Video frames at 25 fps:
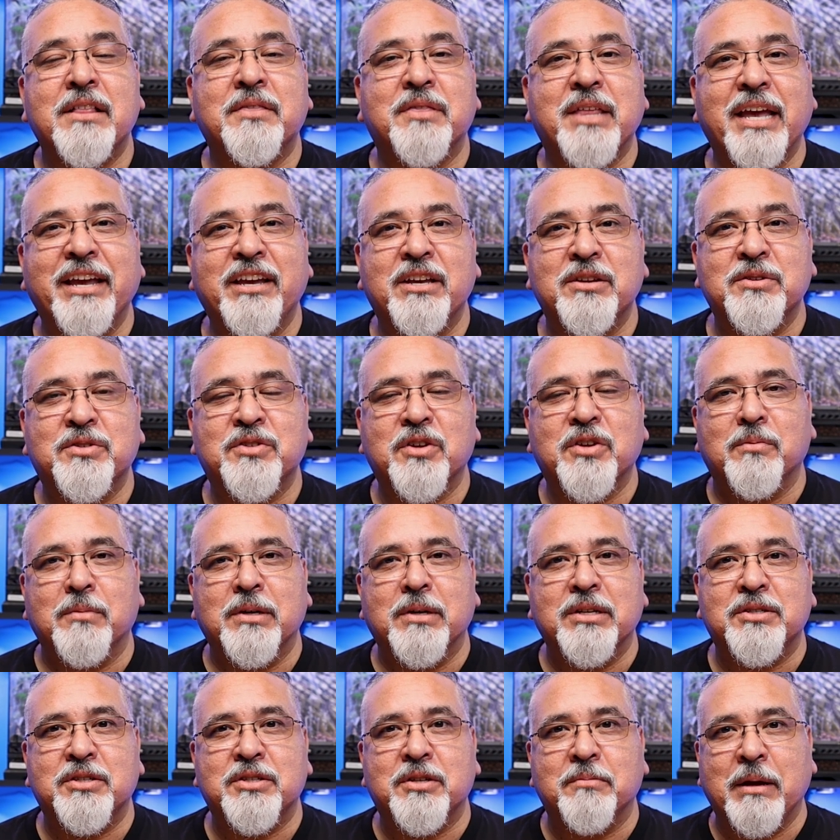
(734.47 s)
Thank you so
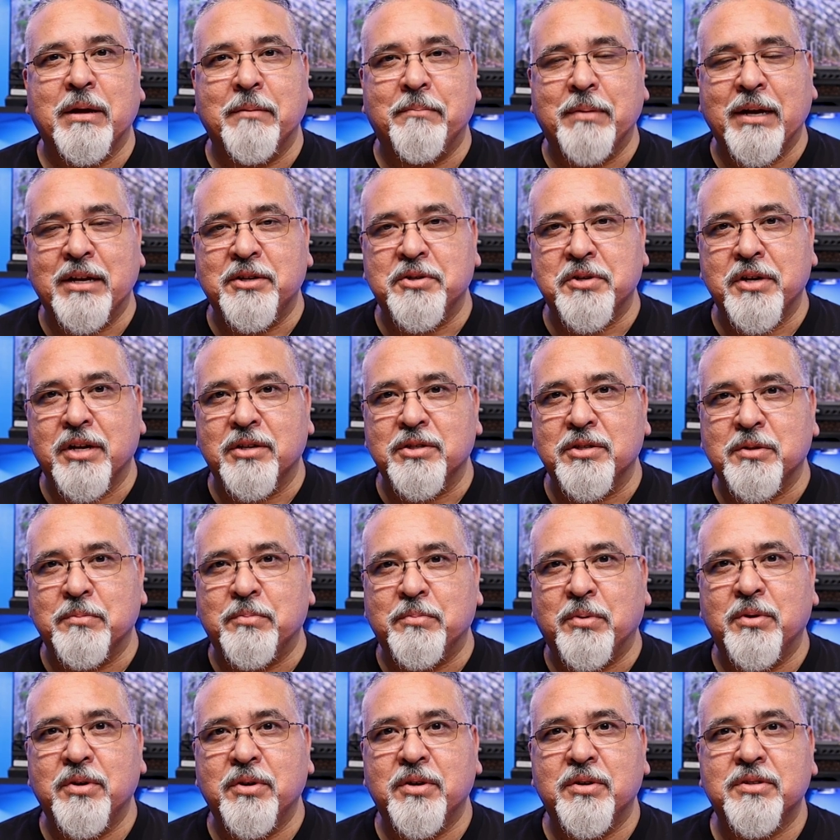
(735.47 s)
much to my Patreon
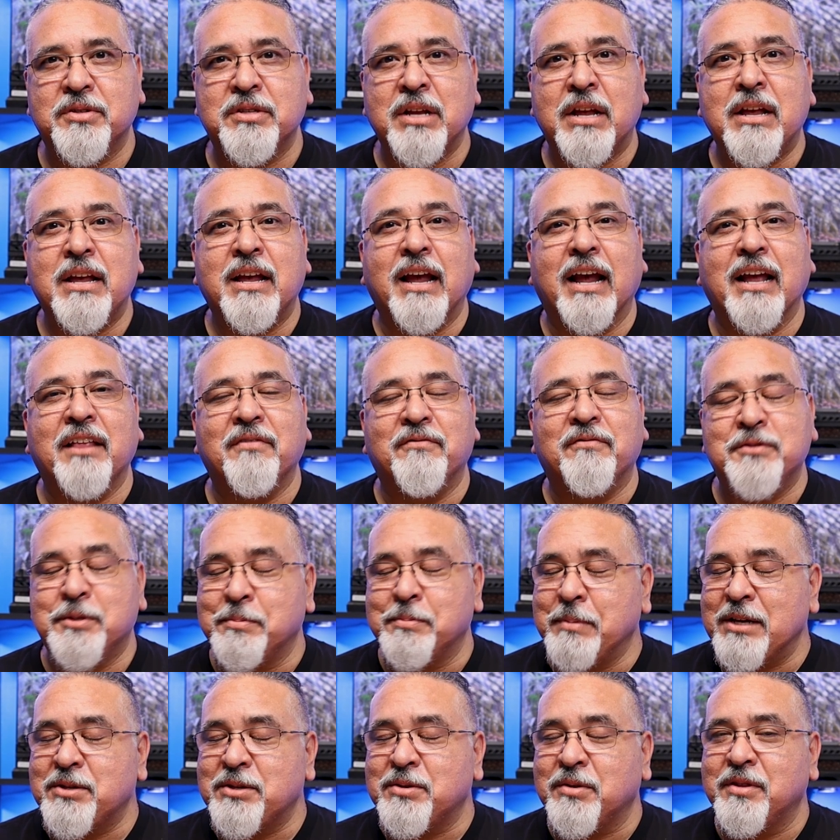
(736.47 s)
supporters, and
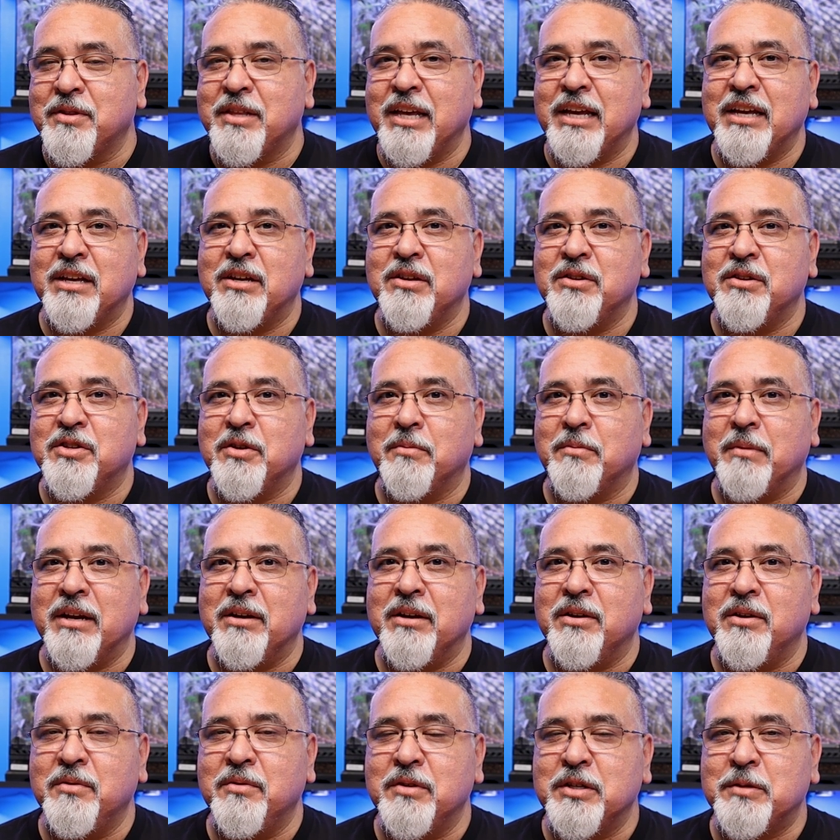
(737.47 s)
special thank you to my
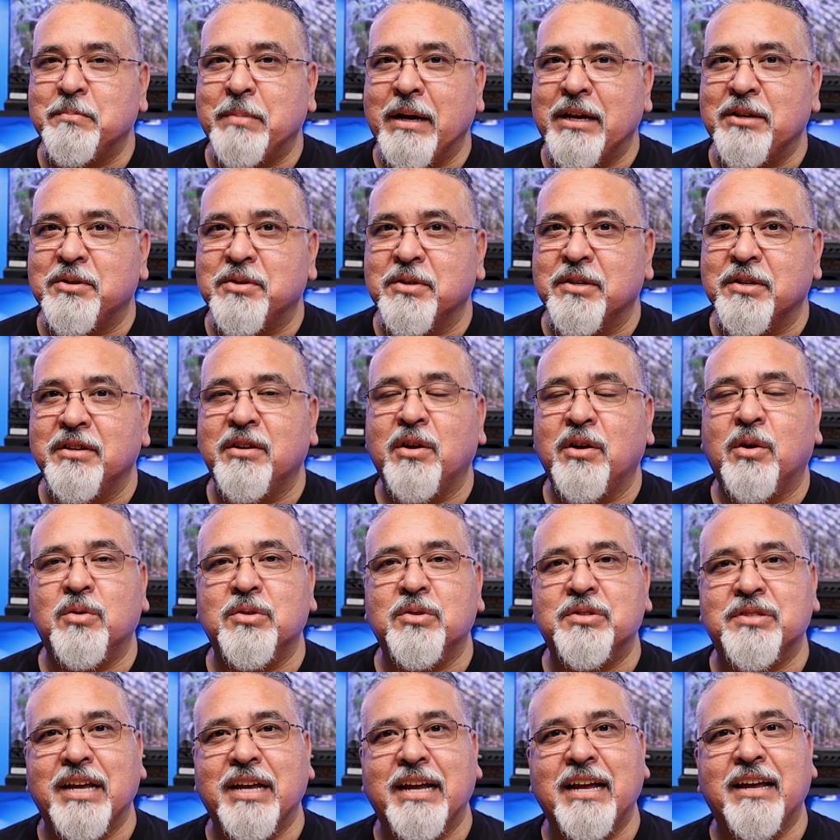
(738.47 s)
newest patron,
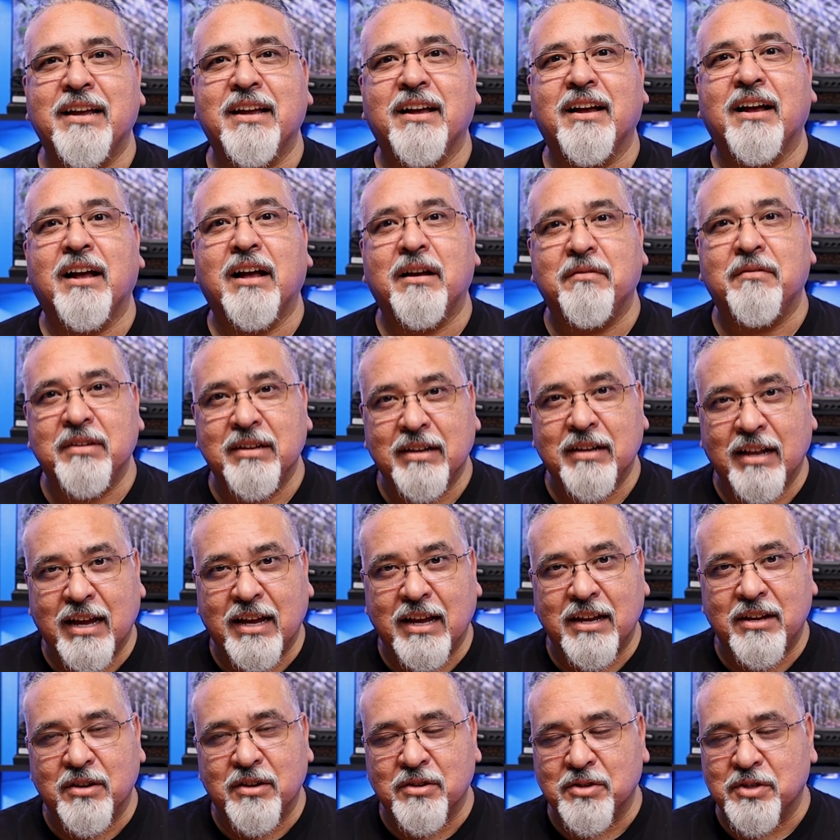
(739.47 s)
Jose
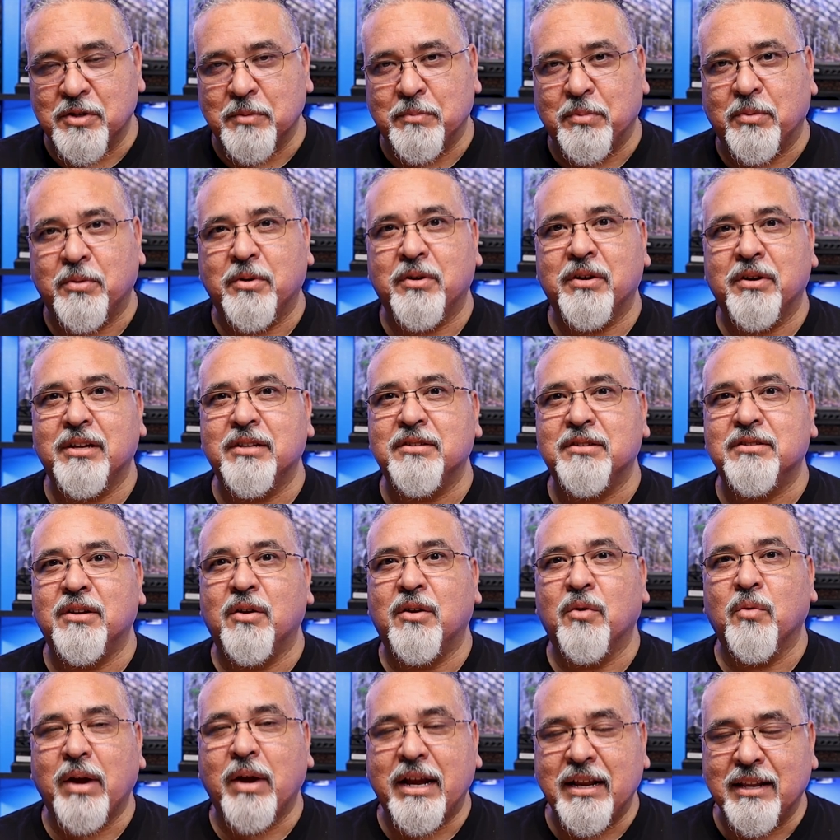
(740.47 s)
Avila. Your support is
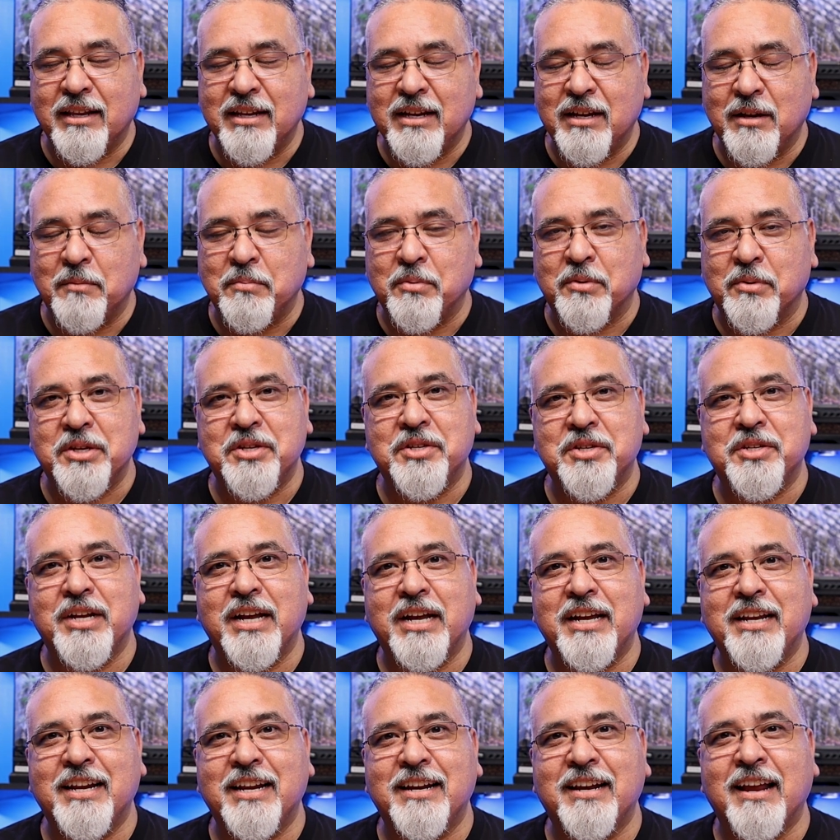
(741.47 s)
greatly
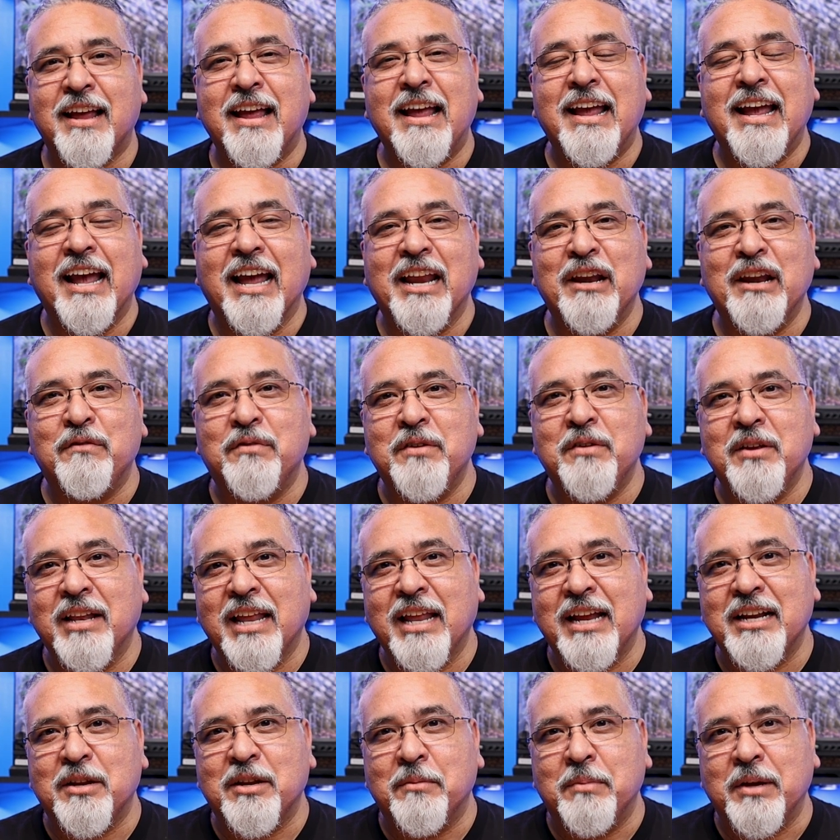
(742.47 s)
appreciated. And if you'd
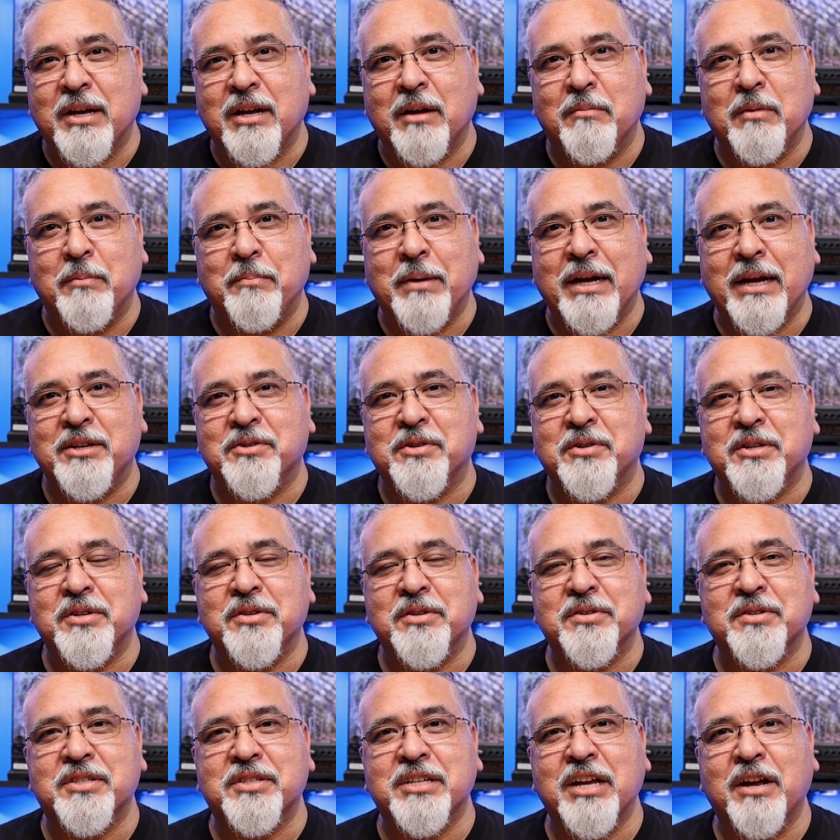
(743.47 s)
like to become a patron
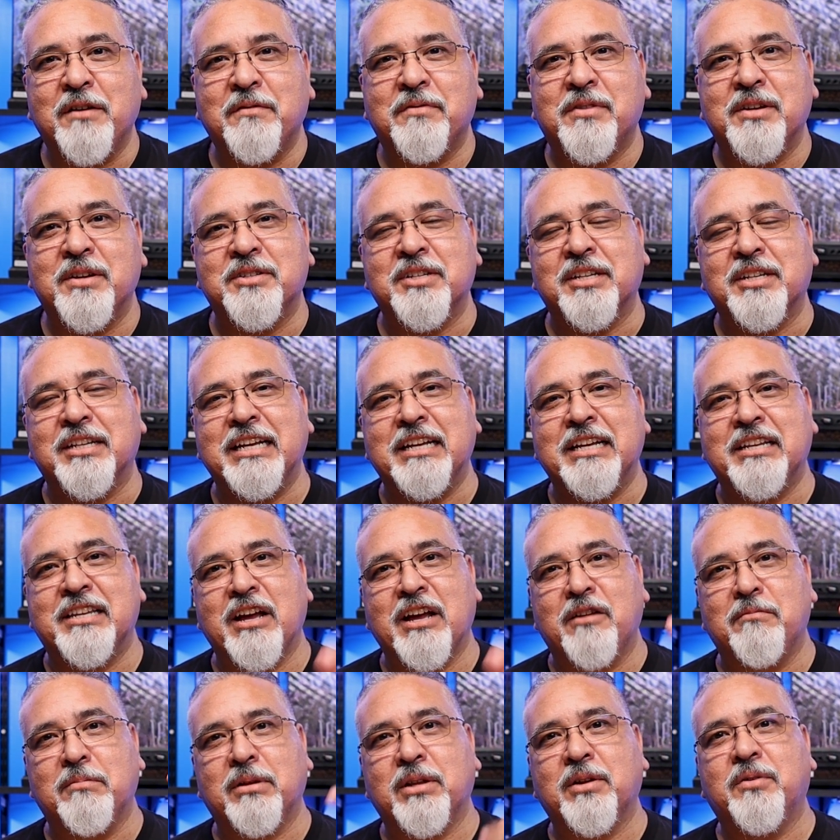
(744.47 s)
yourself, there's a link
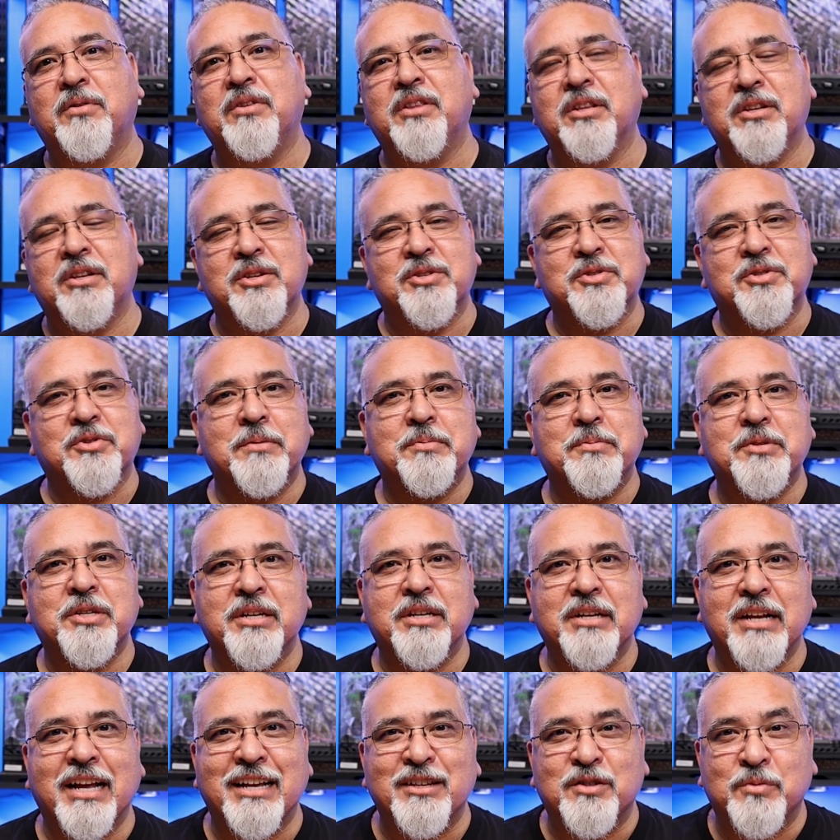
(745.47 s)
down below in the
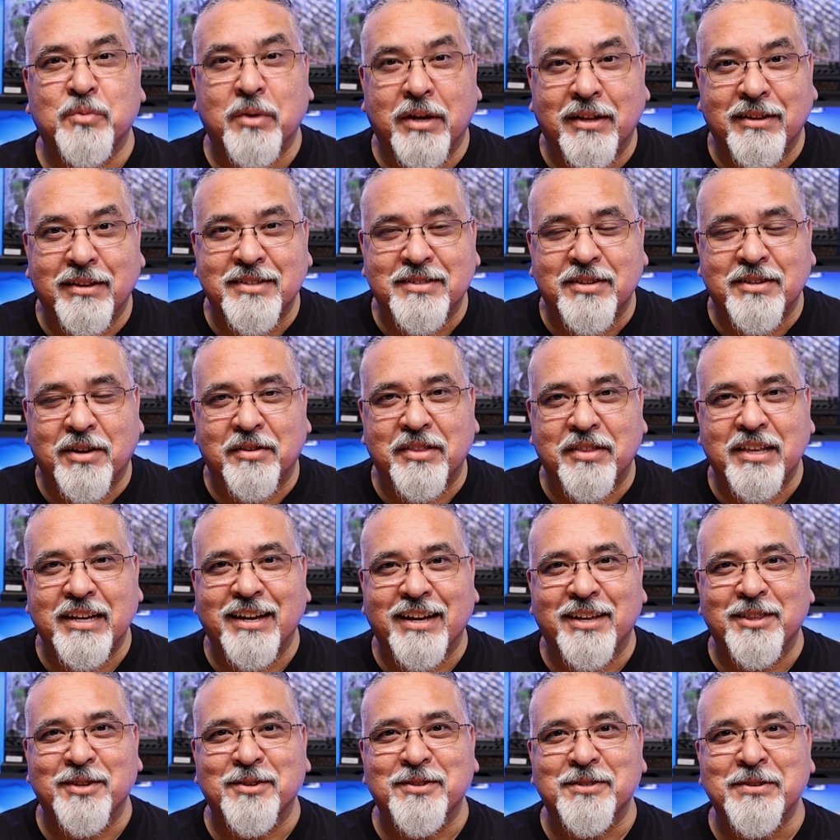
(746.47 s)
description, as well as all the
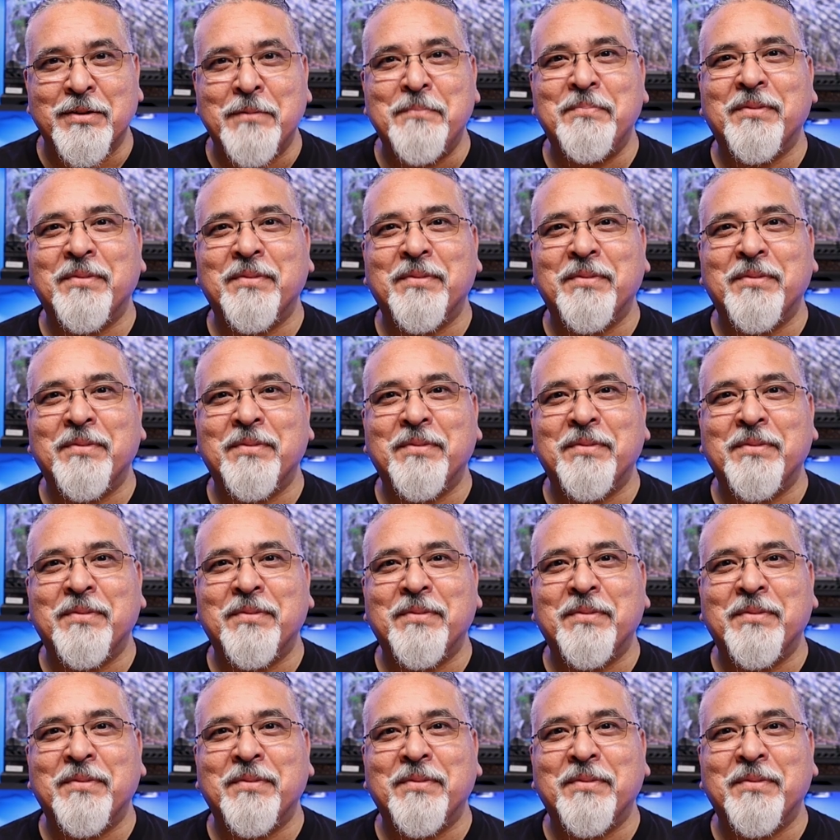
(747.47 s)
others.